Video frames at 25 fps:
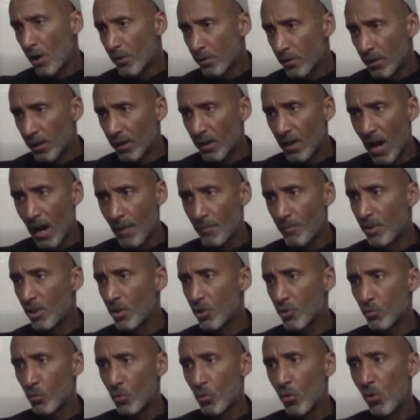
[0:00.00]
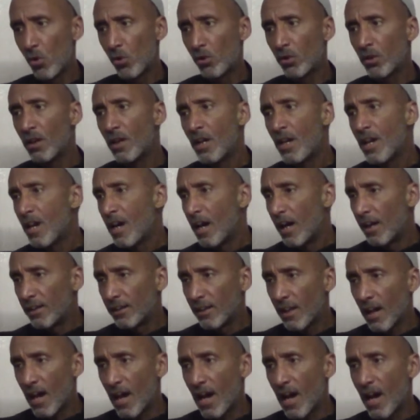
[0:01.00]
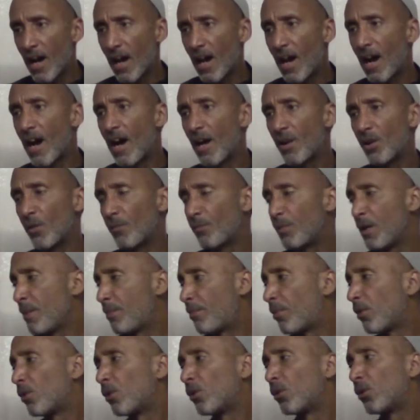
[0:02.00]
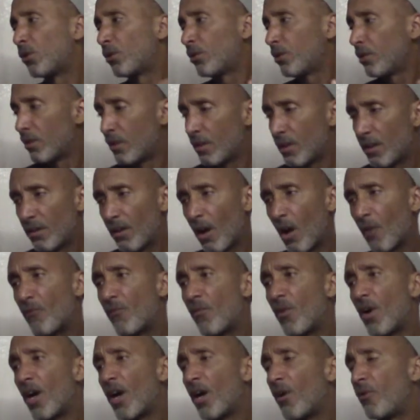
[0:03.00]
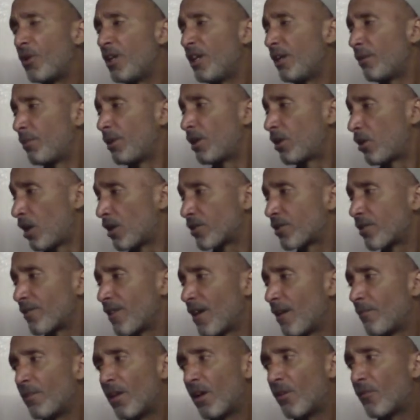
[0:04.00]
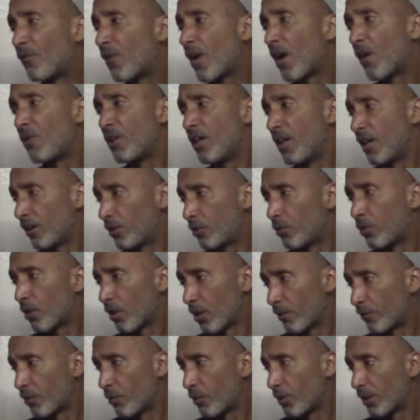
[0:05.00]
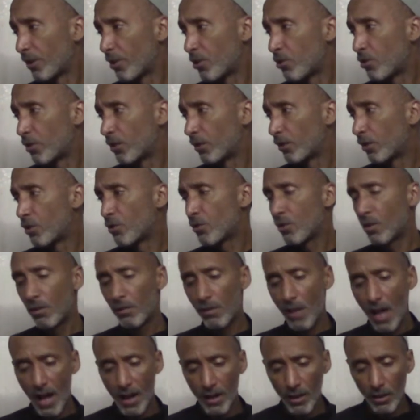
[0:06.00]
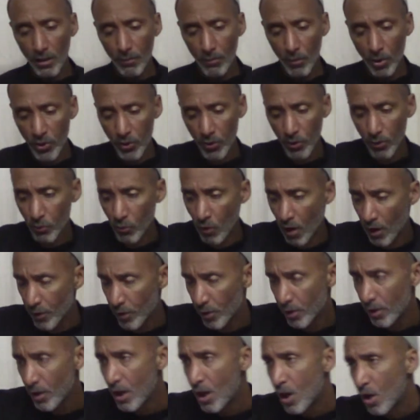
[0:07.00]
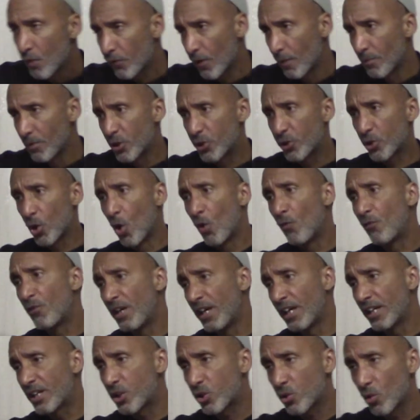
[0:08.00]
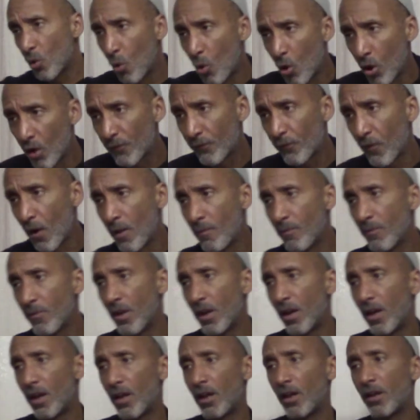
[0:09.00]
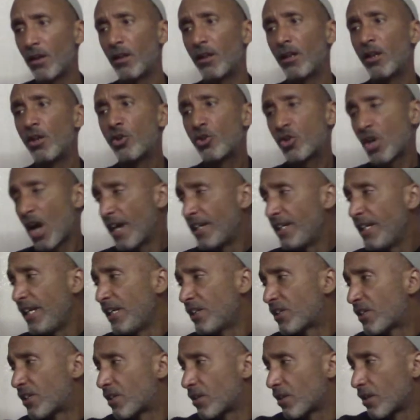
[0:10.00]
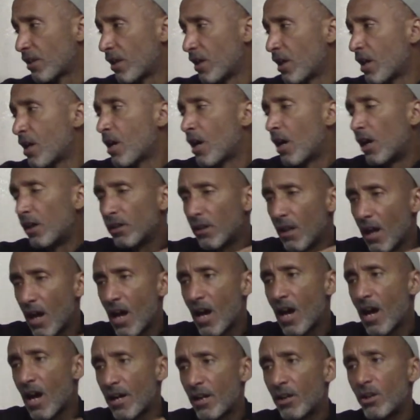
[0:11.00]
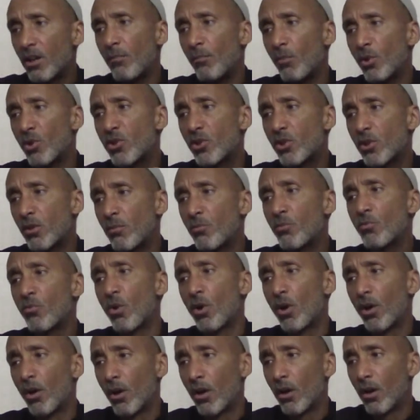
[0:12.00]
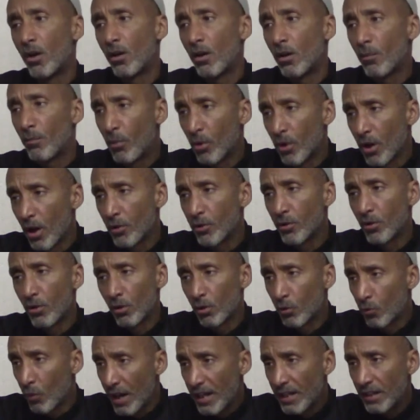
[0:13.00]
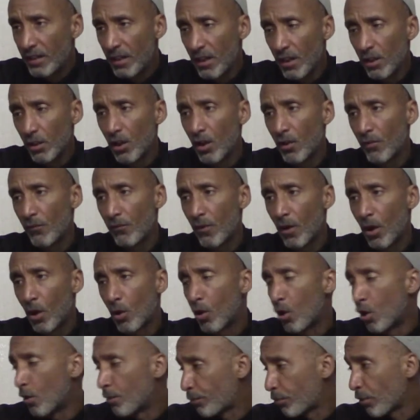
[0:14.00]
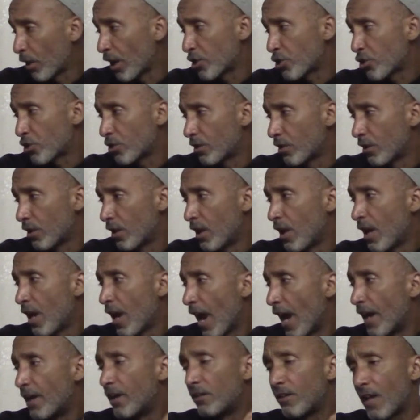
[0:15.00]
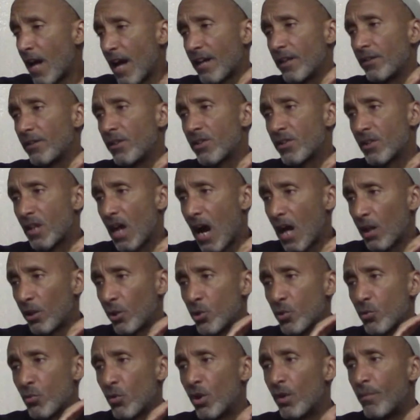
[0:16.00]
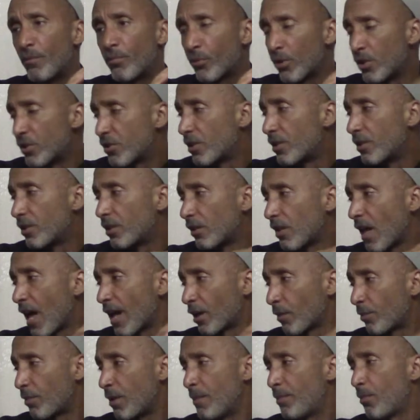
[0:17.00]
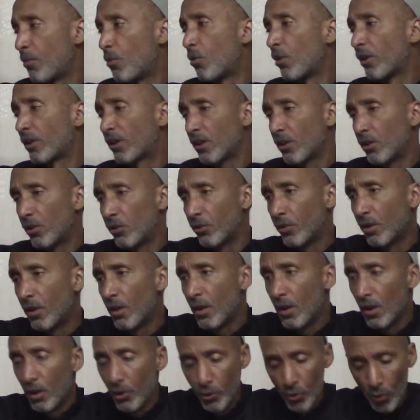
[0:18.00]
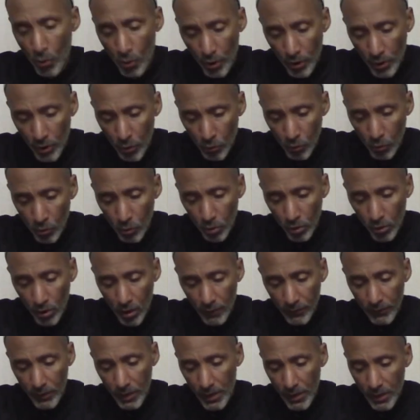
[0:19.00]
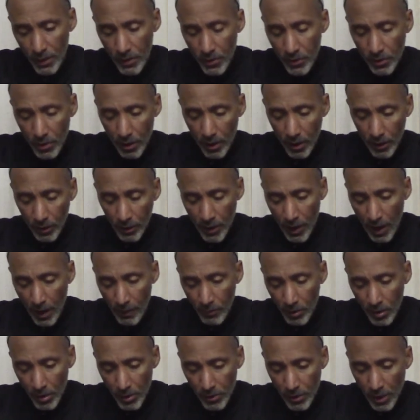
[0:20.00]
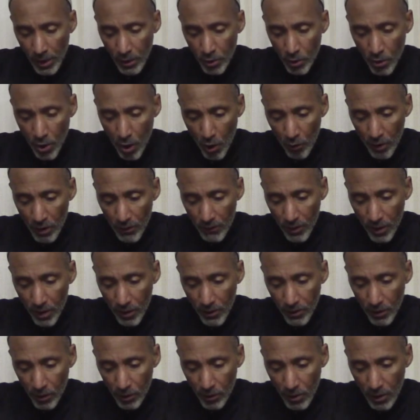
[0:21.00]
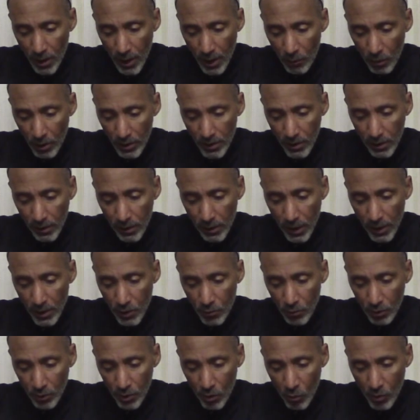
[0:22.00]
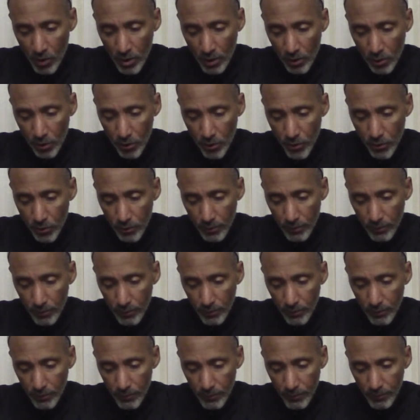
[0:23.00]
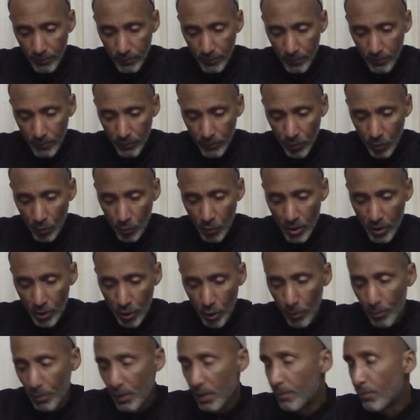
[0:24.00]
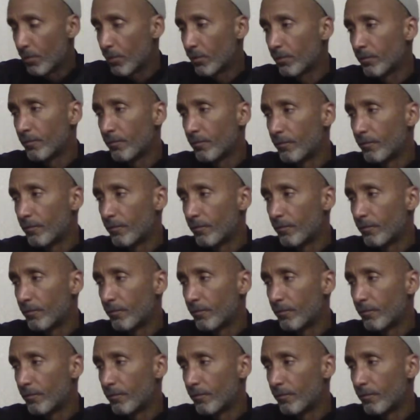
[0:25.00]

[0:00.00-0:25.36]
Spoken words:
under the communist rule, a lot of people are very, because of them, they're very ignorant of the religion. Because a lot of the Muslims, whether from the Soviets or from the Chinese, a lot of the Muslims were put under a great deal of oppression. And a lot of the scholars were imprisoned, a lot of people were killed during the rule of these communists. And you know, even until today, what's the case with the Uyghurs? The Uyghur people.